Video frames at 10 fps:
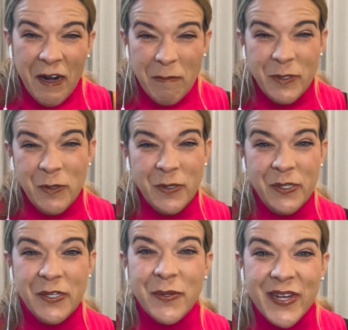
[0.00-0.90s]
I'm so used
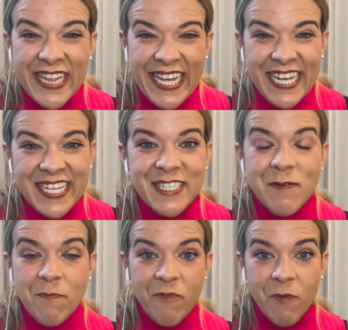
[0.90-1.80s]
to doing things
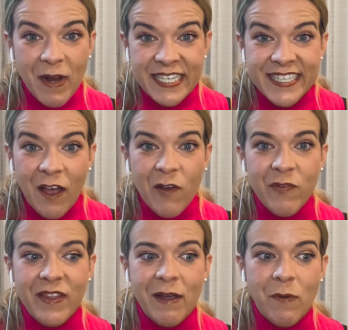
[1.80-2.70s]
for
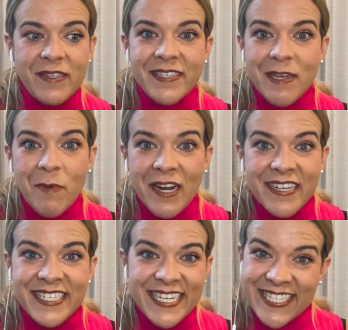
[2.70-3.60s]
myself that when someone
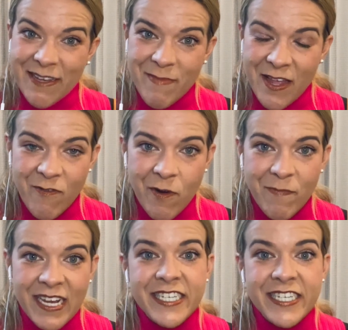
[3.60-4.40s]
else does something for me,